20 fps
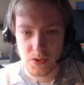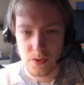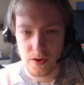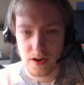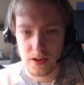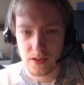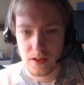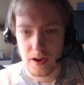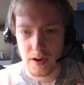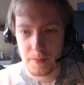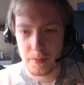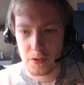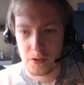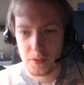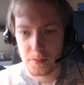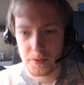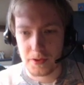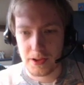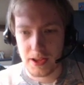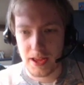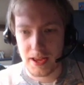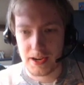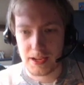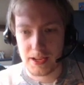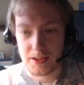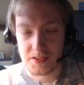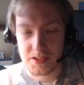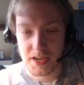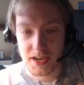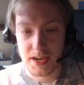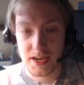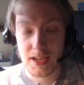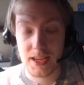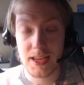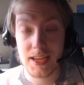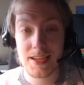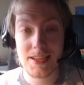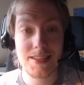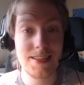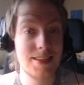quite a lot of Pokemon you can encounter here.
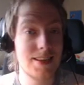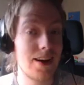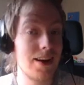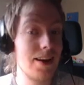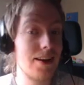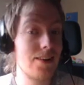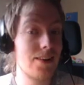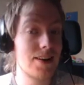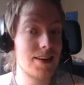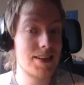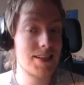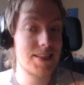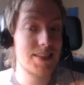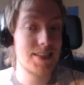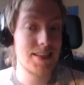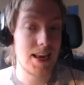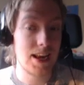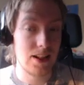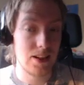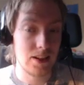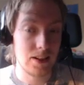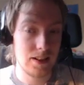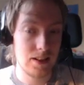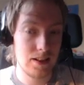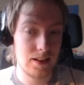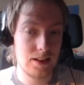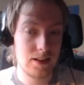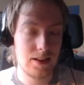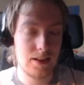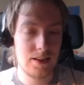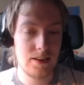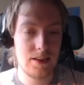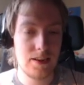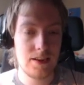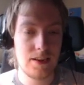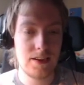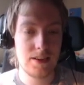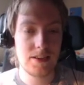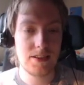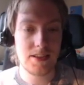Zygarde Cell.
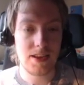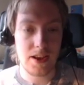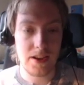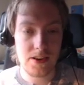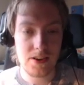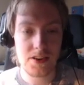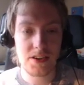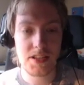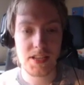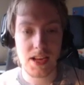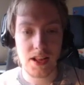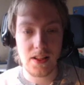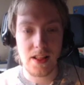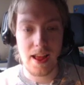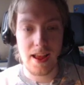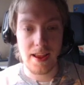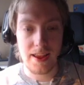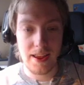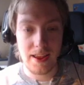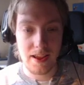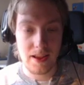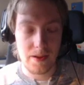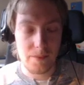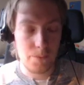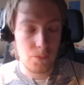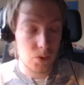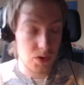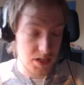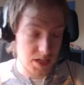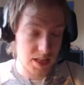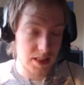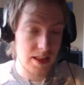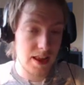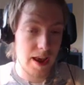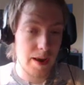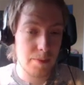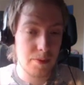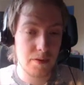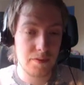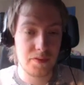Zygarde Cell was in the
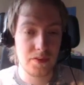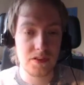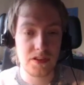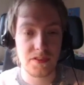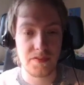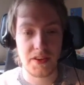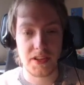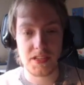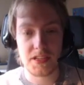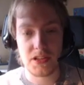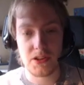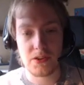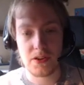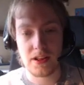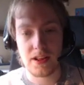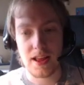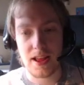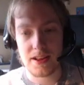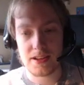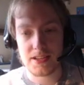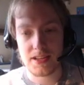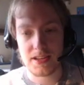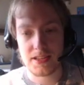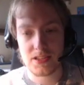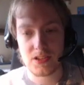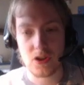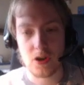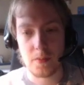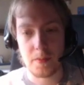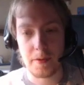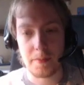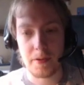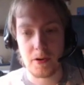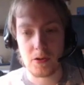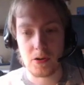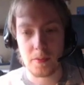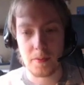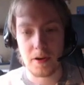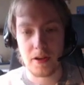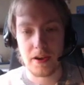April Fool's event, and you could catch it as a common
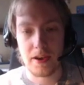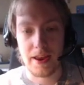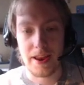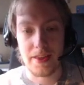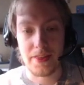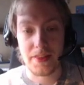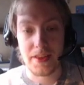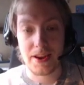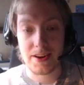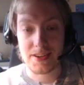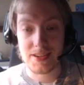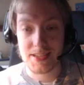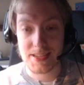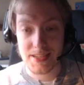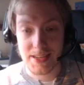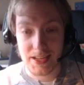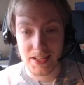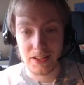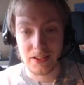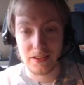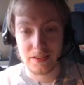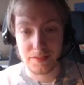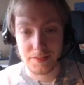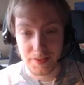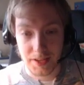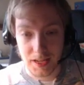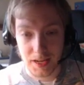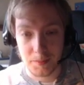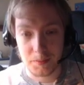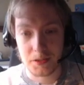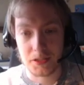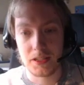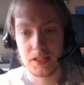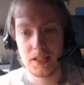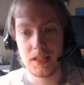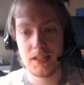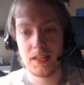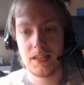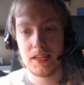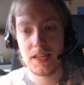Pokemon, and they are still available
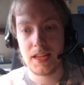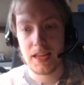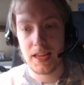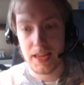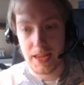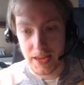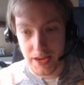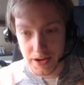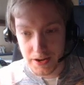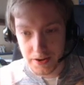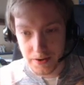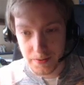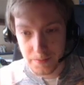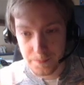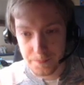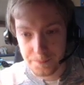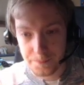here.